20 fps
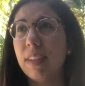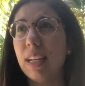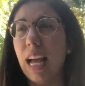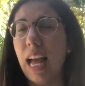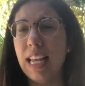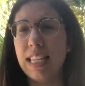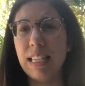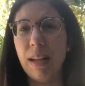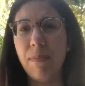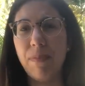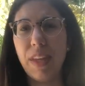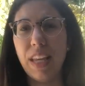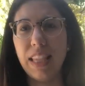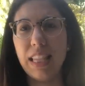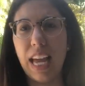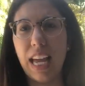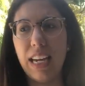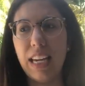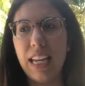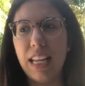as something
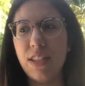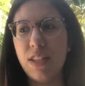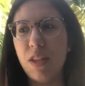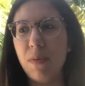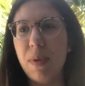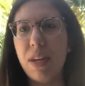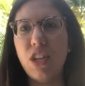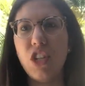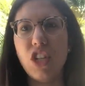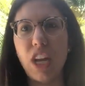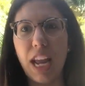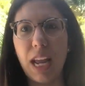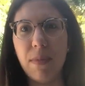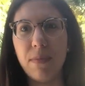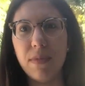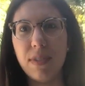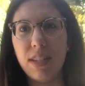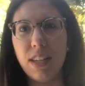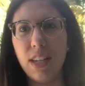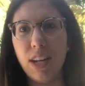that needs to be
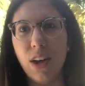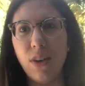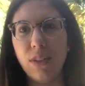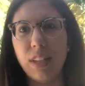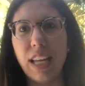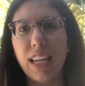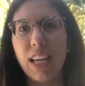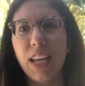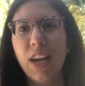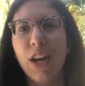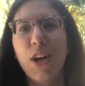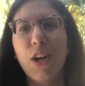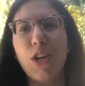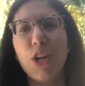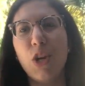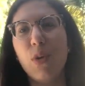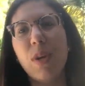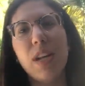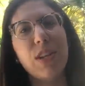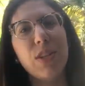shamed.
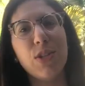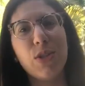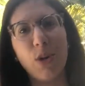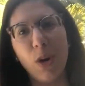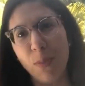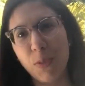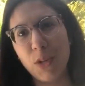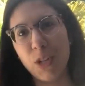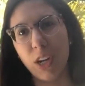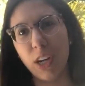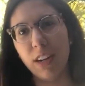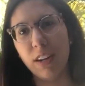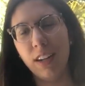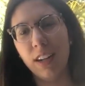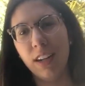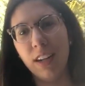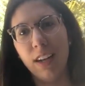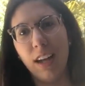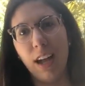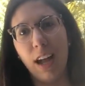You read in scripture,
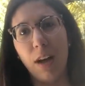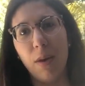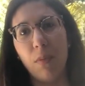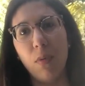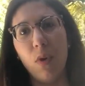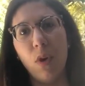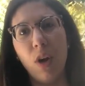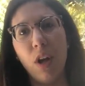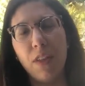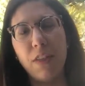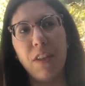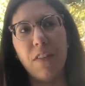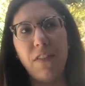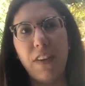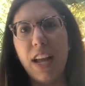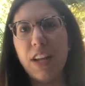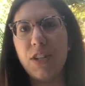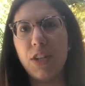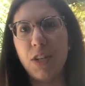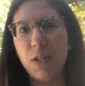the
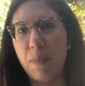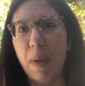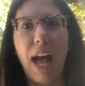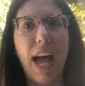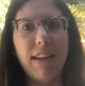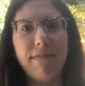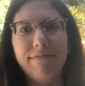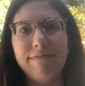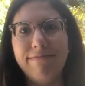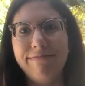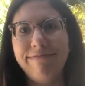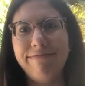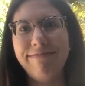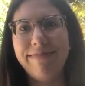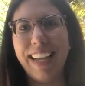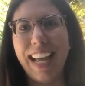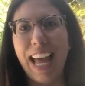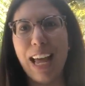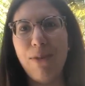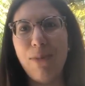flesh is bad.
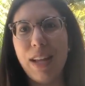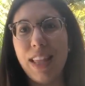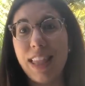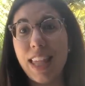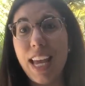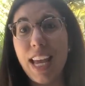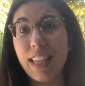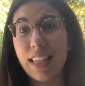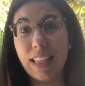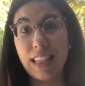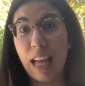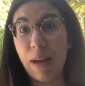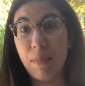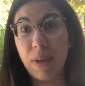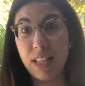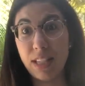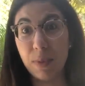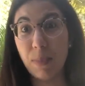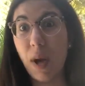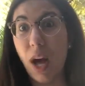And we think that
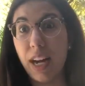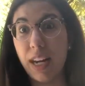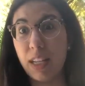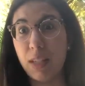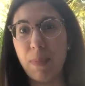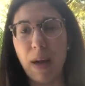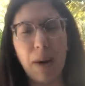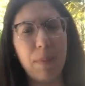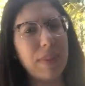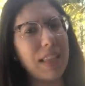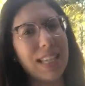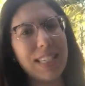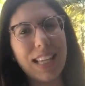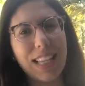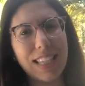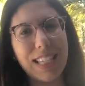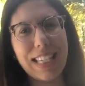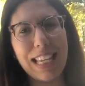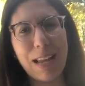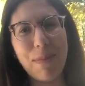means the body is bad. But that's
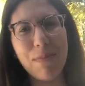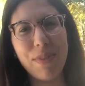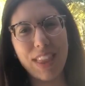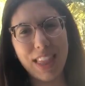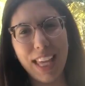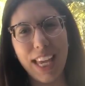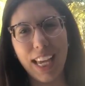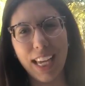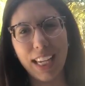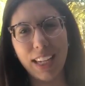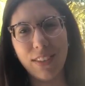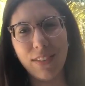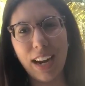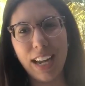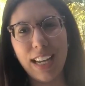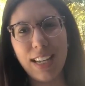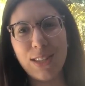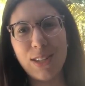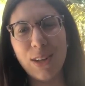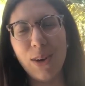not the same thing,
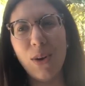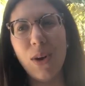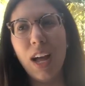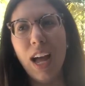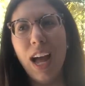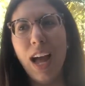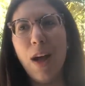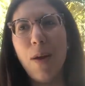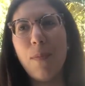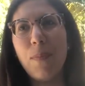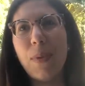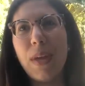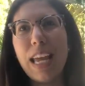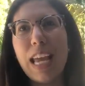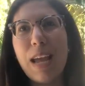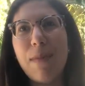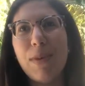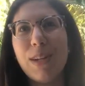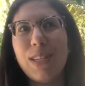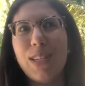right? So
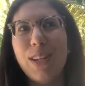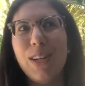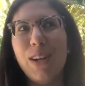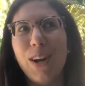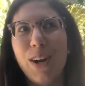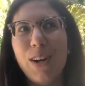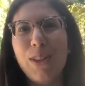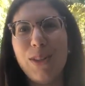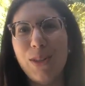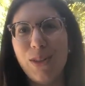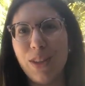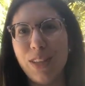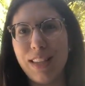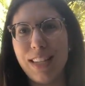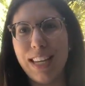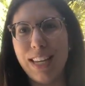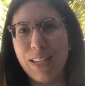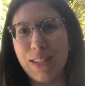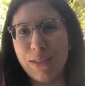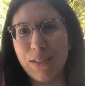being able to learn through the
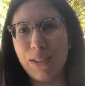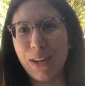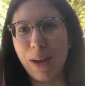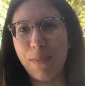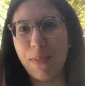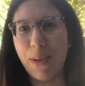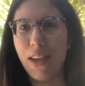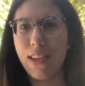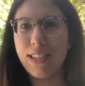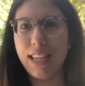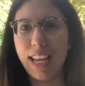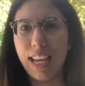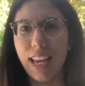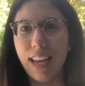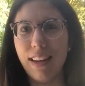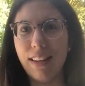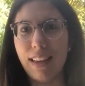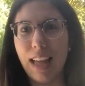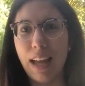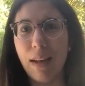teachings of John Paul
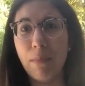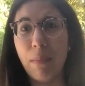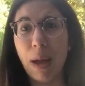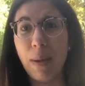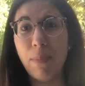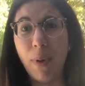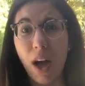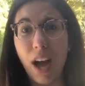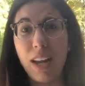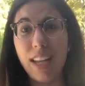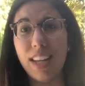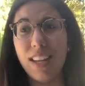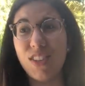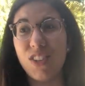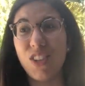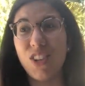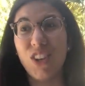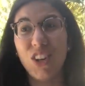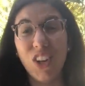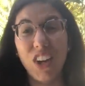II that my body
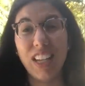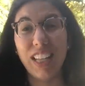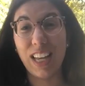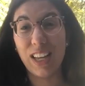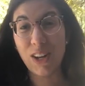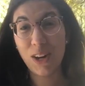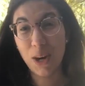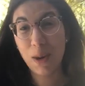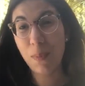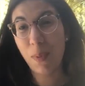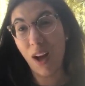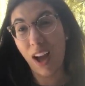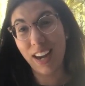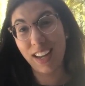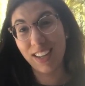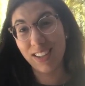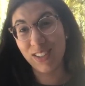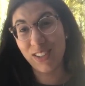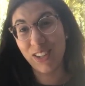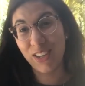is good, that your
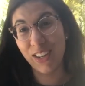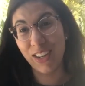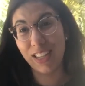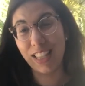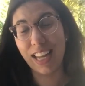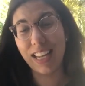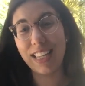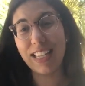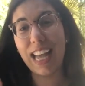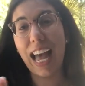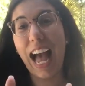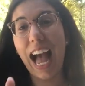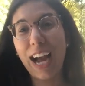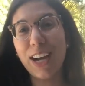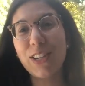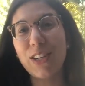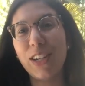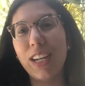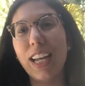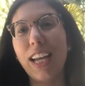body is good, that it's
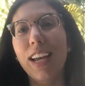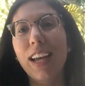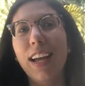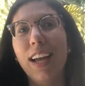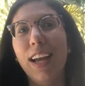actually